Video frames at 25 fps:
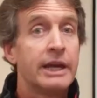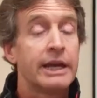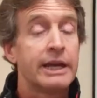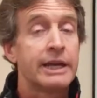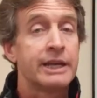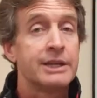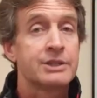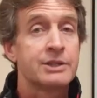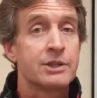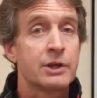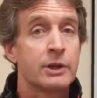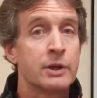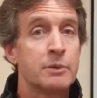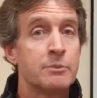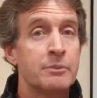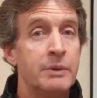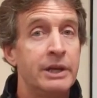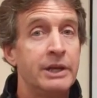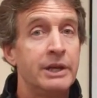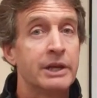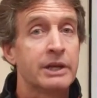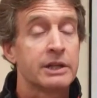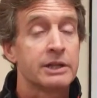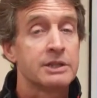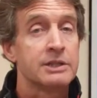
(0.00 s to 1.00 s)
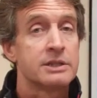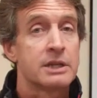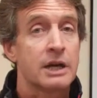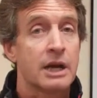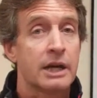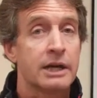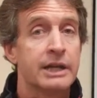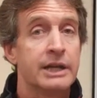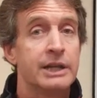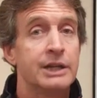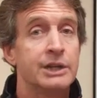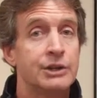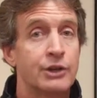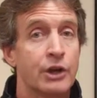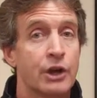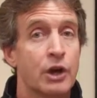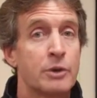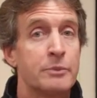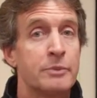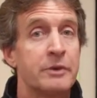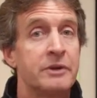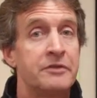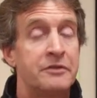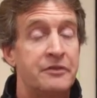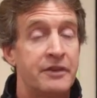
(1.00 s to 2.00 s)
is going to be the Kentucky
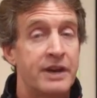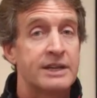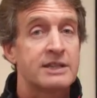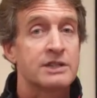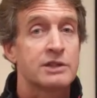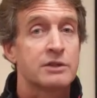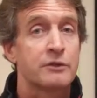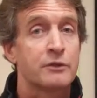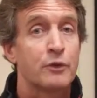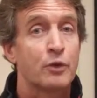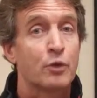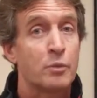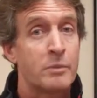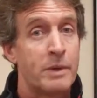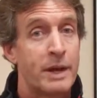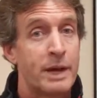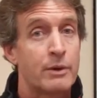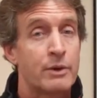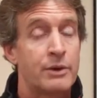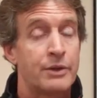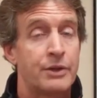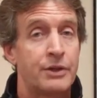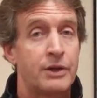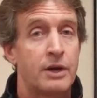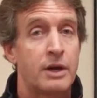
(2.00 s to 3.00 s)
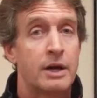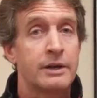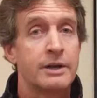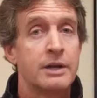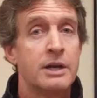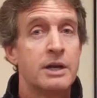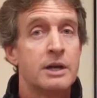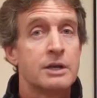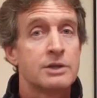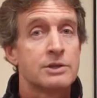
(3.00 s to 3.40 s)
Derby Festival Marathon.